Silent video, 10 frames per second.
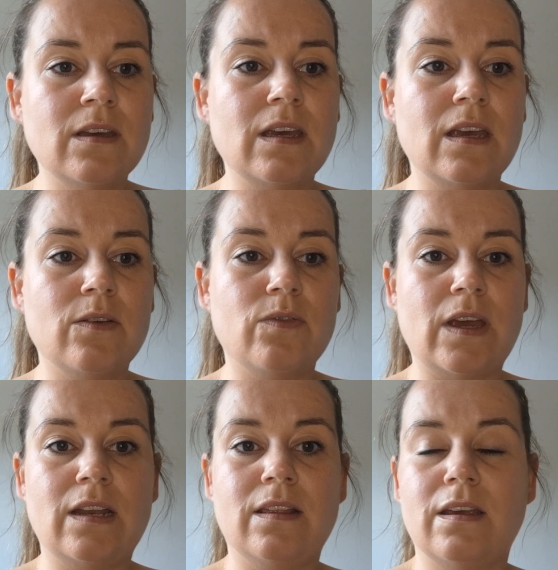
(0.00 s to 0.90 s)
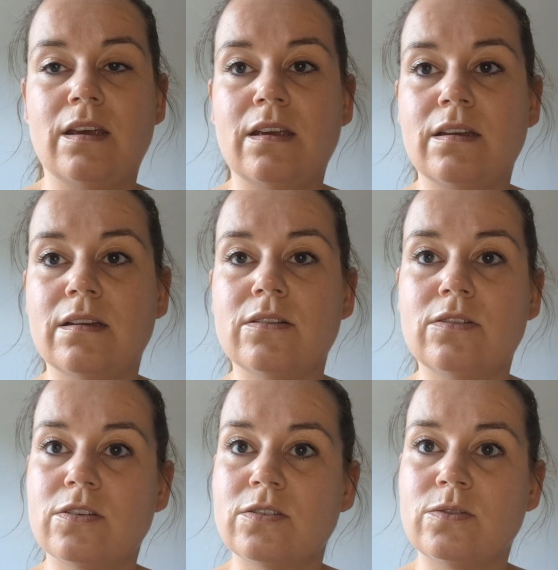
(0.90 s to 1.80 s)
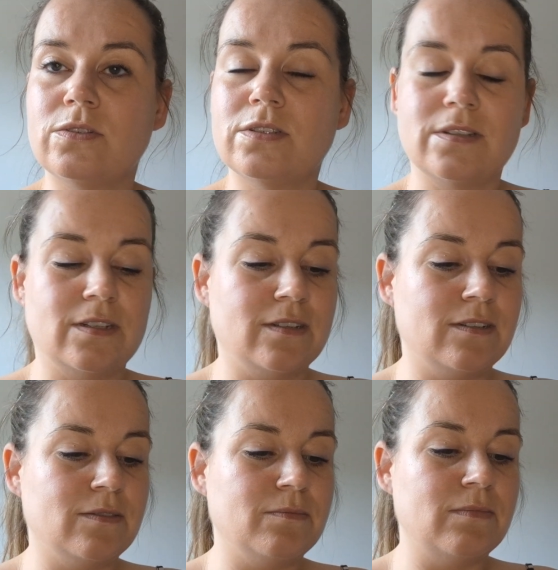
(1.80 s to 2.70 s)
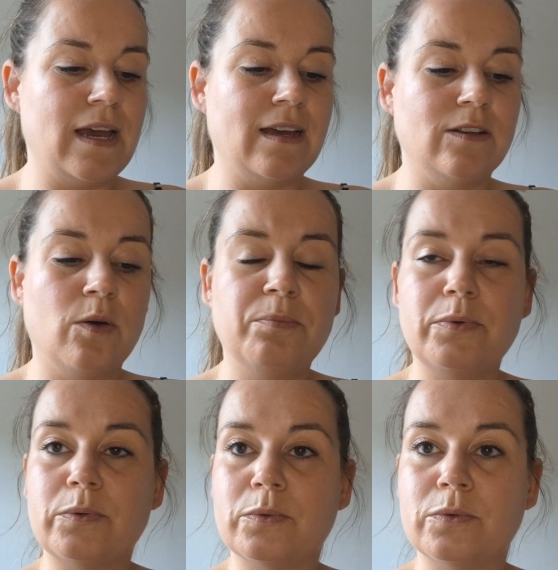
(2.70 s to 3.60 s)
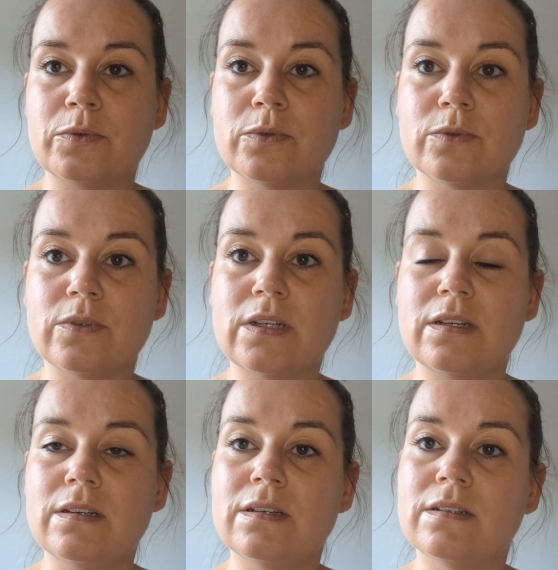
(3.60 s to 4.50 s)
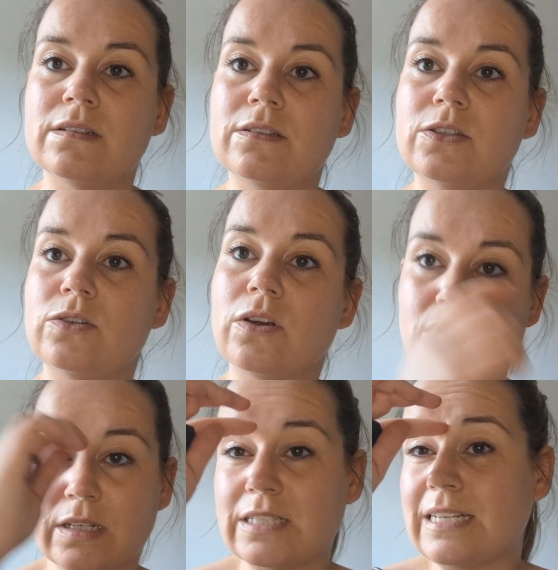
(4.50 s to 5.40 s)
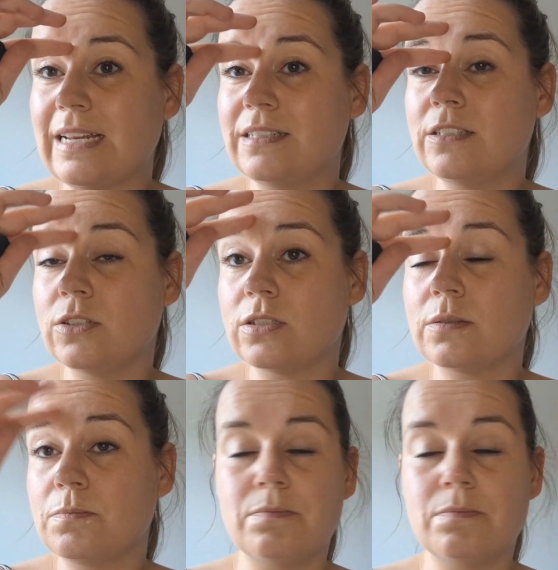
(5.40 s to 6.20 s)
if anything doesn't add up or you don't understand, just